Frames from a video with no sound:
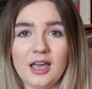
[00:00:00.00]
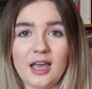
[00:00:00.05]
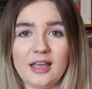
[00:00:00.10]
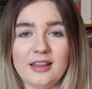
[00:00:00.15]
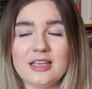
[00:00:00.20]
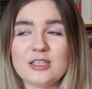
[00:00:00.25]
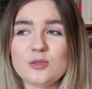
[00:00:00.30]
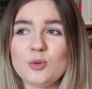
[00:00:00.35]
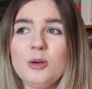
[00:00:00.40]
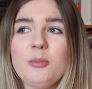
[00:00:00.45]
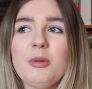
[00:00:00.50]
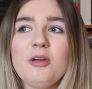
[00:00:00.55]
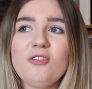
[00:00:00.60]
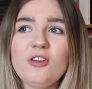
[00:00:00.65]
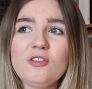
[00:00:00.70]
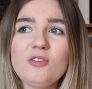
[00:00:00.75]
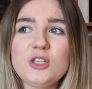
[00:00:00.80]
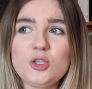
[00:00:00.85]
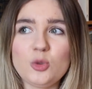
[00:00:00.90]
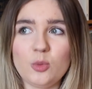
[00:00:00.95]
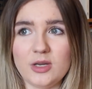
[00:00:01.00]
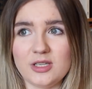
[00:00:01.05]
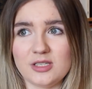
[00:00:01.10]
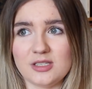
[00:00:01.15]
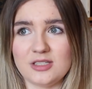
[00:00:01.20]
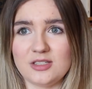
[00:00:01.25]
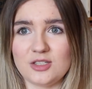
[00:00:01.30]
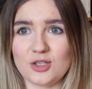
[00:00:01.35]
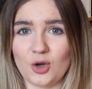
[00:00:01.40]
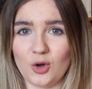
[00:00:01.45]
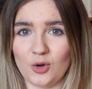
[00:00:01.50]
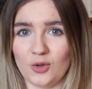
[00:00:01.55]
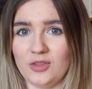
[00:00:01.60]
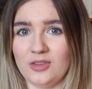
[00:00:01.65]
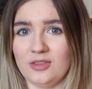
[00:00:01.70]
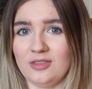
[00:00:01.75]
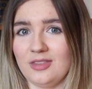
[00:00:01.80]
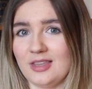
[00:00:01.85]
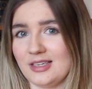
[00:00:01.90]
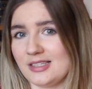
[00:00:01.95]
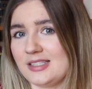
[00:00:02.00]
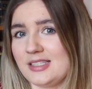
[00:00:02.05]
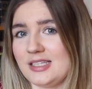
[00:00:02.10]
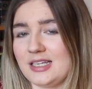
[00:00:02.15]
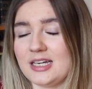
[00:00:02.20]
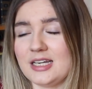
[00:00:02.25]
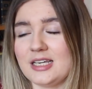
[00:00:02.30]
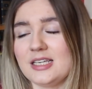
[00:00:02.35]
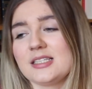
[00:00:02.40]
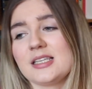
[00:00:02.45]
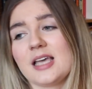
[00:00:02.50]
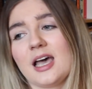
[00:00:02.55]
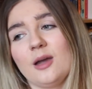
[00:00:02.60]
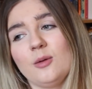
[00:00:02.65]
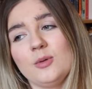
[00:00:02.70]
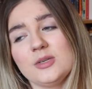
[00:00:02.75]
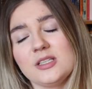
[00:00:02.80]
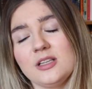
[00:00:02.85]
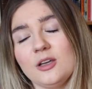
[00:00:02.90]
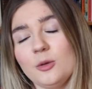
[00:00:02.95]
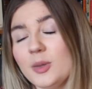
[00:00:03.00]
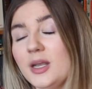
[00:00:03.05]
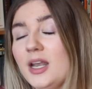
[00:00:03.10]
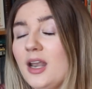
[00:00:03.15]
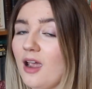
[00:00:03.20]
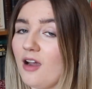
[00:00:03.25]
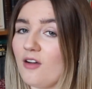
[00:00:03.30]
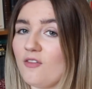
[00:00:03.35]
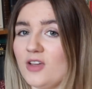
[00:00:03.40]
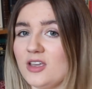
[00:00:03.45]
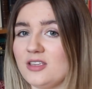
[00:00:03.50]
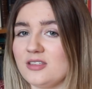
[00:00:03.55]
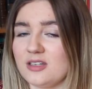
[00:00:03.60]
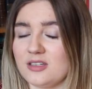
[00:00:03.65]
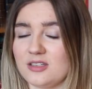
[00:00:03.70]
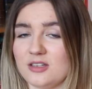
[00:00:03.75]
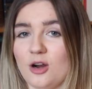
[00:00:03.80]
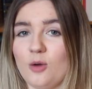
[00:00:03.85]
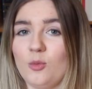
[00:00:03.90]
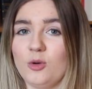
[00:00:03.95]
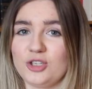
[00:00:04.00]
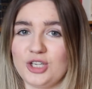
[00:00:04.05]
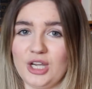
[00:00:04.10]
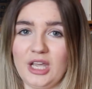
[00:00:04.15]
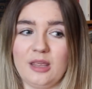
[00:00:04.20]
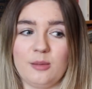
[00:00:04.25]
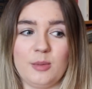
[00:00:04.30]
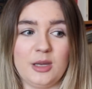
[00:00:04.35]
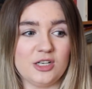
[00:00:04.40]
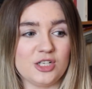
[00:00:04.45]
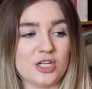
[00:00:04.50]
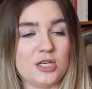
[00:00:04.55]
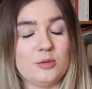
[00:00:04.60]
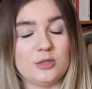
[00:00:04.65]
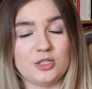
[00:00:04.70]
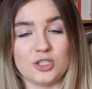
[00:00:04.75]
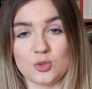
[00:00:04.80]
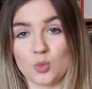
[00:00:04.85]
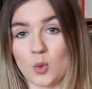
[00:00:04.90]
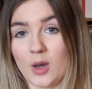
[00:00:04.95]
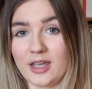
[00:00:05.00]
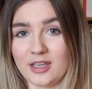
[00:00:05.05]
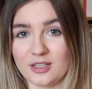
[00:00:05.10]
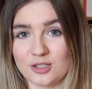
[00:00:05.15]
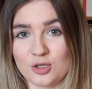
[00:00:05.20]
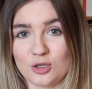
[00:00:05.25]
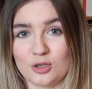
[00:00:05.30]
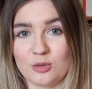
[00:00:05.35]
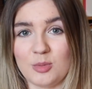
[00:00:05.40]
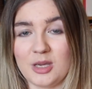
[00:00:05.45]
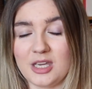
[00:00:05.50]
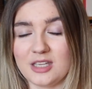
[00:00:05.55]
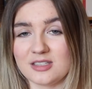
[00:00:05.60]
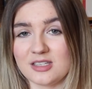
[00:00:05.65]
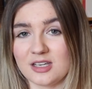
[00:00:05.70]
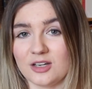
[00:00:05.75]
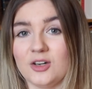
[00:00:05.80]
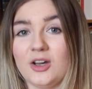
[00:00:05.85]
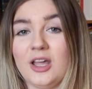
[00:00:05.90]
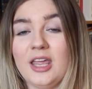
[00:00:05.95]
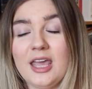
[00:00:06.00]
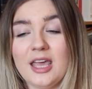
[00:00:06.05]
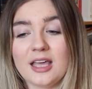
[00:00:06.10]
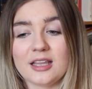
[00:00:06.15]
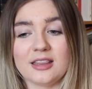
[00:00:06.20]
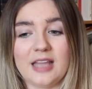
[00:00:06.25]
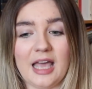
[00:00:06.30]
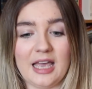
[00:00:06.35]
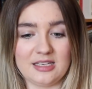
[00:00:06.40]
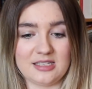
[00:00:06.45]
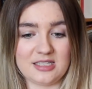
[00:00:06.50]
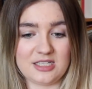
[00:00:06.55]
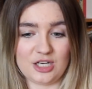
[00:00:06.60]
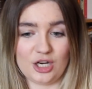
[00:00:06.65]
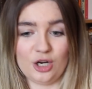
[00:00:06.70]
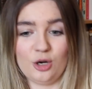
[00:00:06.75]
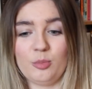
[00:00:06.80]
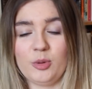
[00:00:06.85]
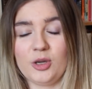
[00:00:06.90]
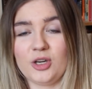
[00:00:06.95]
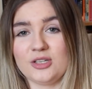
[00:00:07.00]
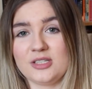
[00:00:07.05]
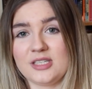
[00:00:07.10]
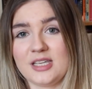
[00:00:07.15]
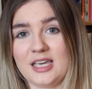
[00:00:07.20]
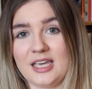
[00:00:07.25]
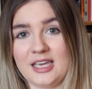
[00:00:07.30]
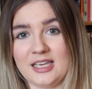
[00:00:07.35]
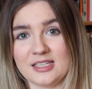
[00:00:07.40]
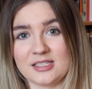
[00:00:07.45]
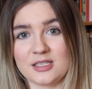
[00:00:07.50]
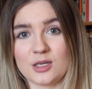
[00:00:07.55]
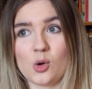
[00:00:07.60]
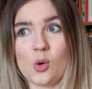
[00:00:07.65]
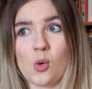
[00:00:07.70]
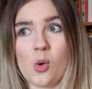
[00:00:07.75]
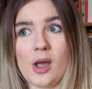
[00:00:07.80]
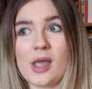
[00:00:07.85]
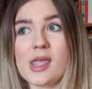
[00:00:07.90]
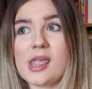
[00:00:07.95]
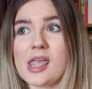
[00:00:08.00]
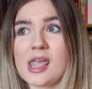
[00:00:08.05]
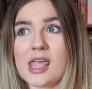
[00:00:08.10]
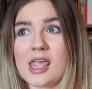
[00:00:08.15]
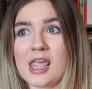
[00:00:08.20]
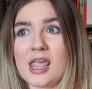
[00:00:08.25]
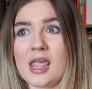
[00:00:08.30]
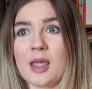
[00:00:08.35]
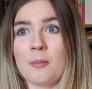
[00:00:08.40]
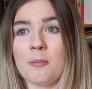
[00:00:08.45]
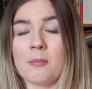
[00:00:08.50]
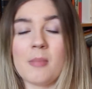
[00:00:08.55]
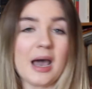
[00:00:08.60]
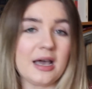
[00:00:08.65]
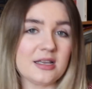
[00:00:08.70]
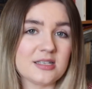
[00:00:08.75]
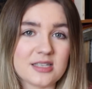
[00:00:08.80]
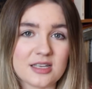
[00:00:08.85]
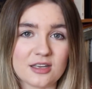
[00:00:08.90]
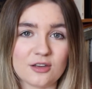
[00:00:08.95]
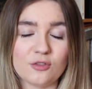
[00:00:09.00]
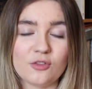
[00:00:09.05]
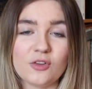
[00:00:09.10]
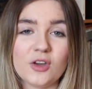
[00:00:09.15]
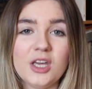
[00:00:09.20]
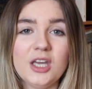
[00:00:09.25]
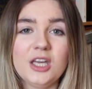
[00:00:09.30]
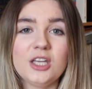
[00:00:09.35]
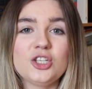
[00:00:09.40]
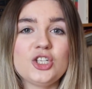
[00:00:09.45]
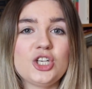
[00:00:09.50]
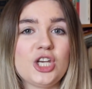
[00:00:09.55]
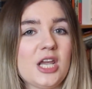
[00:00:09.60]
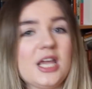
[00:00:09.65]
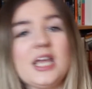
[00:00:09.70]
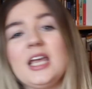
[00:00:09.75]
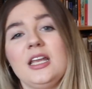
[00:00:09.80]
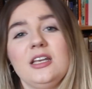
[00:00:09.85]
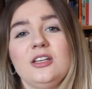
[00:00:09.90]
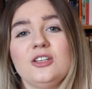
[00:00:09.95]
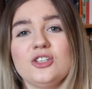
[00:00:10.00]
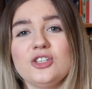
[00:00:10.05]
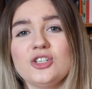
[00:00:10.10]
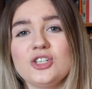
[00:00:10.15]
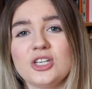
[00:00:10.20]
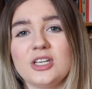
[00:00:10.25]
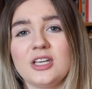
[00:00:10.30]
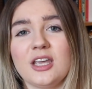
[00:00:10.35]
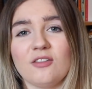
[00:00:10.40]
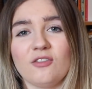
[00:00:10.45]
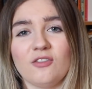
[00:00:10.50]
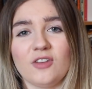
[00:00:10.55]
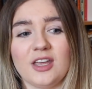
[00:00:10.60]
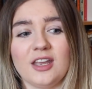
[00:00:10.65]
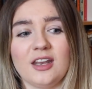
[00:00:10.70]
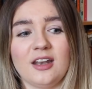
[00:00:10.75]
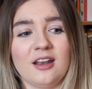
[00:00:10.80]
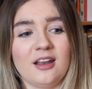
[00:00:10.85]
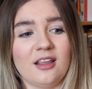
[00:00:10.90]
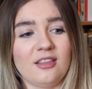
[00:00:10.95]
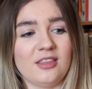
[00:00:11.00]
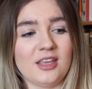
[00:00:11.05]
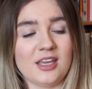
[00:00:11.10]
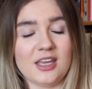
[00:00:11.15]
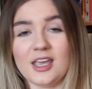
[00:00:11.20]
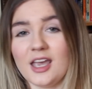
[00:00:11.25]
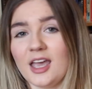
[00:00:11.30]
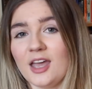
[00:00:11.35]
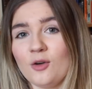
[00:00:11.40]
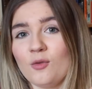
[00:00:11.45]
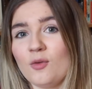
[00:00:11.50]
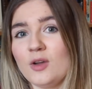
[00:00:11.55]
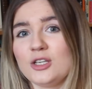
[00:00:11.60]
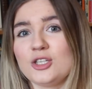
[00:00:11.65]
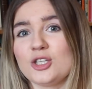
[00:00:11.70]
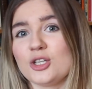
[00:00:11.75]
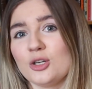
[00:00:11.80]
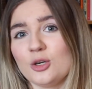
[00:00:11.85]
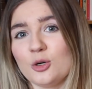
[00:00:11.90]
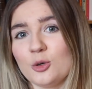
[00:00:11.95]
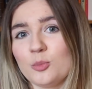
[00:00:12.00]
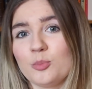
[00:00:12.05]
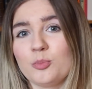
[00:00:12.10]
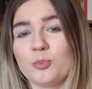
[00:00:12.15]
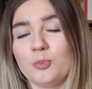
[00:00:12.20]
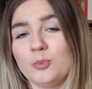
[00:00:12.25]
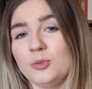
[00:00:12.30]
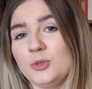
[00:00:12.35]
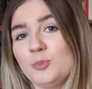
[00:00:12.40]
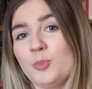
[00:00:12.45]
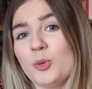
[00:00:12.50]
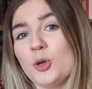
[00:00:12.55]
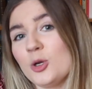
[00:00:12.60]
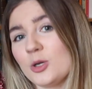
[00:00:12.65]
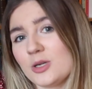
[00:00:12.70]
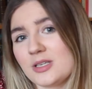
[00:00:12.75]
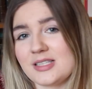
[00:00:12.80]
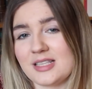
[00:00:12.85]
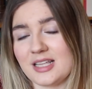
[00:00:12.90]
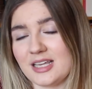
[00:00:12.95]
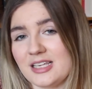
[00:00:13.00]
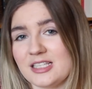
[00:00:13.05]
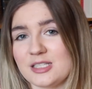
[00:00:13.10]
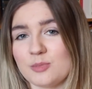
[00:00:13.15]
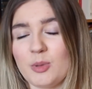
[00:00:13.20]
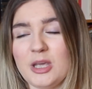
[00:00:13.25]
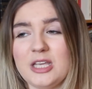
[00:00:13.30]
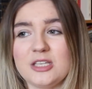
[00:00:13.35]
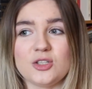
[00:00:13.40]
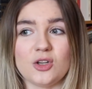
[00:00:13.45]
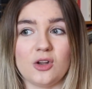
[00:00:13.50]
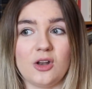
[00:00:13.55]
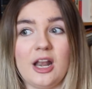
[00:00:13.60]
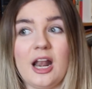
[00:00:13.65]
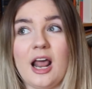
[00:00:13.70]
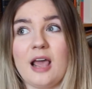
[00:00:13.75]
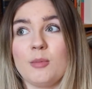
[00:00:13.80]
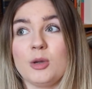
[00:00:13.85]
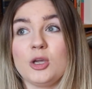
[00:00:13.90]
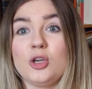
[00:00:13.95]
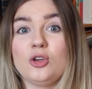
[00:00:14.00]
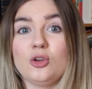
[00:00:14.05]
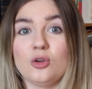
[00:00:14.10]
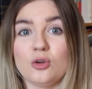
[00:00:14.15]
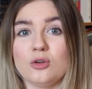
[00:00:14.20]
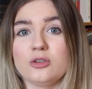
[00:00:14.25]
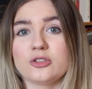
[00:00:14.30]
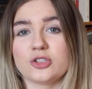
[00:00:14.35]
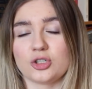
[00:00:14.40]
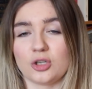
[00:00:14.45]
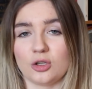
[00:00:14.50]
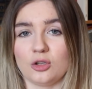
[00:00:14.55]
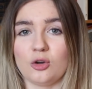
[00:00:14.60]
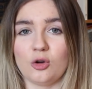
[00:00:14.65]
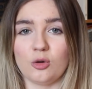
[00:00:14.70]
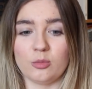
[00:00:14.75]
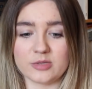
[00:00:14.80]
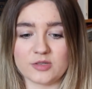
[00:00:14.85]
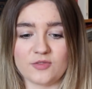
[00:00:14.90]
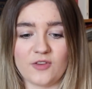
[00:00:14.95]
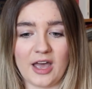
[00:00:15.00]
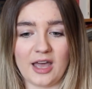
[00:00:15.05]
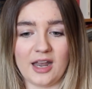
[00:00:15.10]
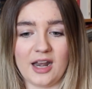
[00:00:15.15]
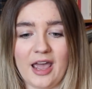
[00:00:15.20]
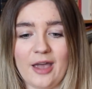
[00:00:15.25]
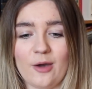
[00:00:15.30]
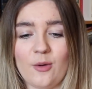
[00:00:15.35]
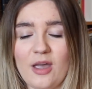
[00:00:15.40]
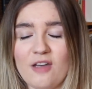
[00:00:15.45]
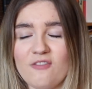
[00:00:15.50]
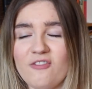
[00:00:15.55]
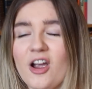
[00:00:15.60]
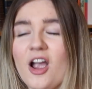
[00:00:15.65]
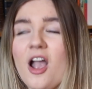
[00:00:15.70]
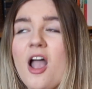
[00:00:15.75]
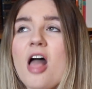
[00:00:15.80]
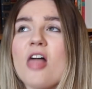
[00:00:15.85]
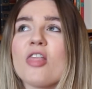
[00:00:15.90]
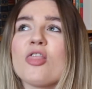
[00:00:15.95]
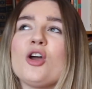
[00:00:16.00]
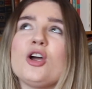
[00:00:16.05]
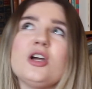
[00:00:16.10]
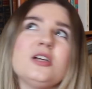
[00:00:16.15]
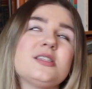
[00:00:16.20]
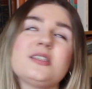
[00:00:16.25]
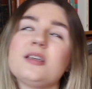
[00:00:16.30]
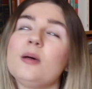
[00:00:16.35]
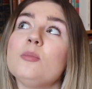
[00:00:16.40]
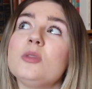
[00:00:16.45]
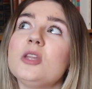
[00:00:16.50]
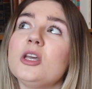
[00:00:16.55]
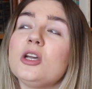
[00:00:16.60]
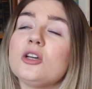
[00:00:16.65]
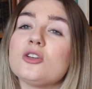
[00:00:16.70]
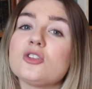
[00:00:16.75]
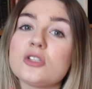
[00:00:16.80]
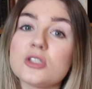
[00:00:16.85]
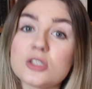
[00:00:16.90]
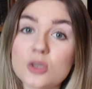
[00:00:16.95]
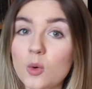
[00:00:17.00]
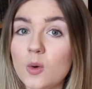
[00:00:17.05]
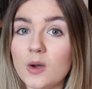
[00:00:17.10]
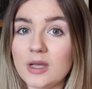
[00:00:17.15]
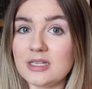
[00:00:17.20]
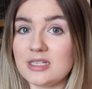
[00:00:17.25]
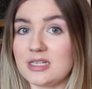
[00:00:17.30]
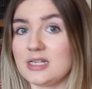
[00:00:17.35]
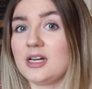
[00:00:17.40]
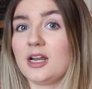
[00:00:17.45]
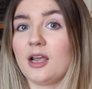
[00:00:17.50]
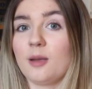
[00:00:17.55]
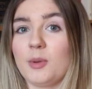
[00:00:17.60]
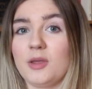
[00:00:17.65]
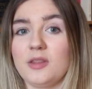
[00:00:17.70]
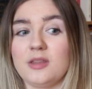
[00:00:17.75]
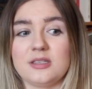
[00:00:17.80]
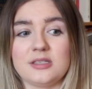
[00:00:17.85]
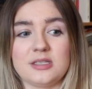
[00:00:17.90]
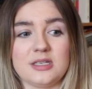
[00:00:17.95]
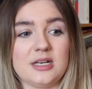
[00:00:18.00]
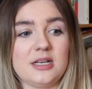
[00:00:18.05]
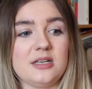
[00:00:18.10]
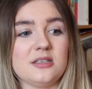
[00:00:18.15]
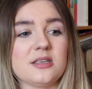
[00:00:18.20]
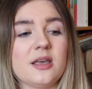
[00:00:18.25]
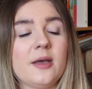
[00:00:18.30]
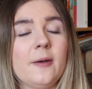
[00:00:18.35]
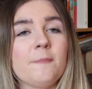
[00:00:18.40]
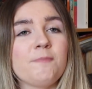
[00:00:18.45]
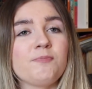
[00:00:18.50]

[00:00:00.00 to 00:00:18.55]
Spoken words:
And that's one of my favourite twists on this series. I was a little bit nervous to start watching Elementary, which is why it took me until last year, because it is quite a massive change given the original books that it's based on, and I'm a huge Sherlock Holmes fan. However, there is something so endearing about this series.